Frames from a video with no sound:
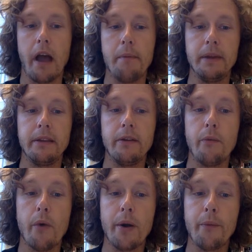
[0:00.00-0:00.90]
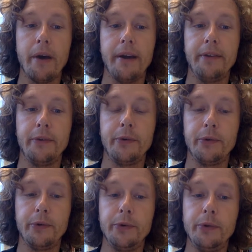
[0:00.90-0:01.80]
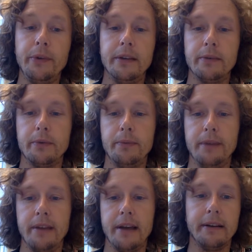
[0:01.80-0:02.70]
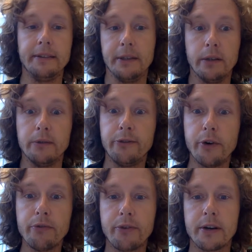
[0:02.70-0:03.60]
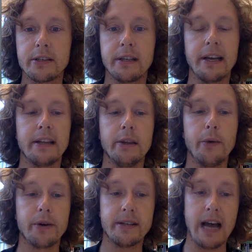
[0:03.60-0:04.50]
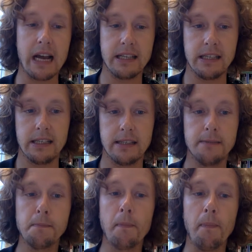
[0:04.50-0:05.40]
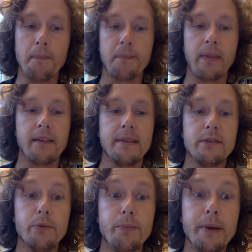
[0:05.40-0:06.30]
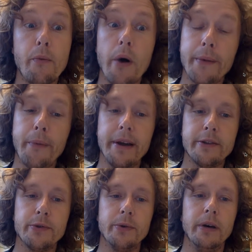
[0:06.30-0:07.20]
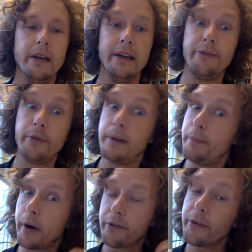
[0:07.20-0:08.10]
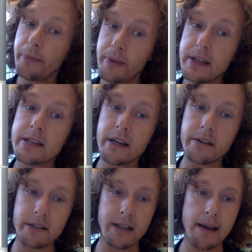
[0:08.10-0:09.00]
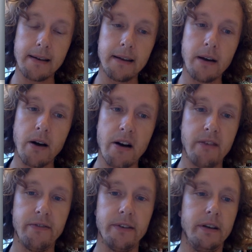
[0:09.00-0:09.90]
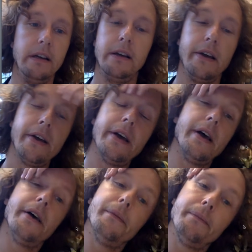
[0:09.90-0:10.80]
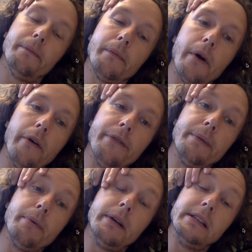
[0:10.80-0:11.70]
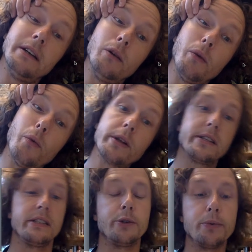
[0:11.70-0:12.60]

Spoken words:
I mean, one way to do this would be then, vote for us and get lower taxes. Huh? This would be one way to, if you depart from this understanding of the political, or what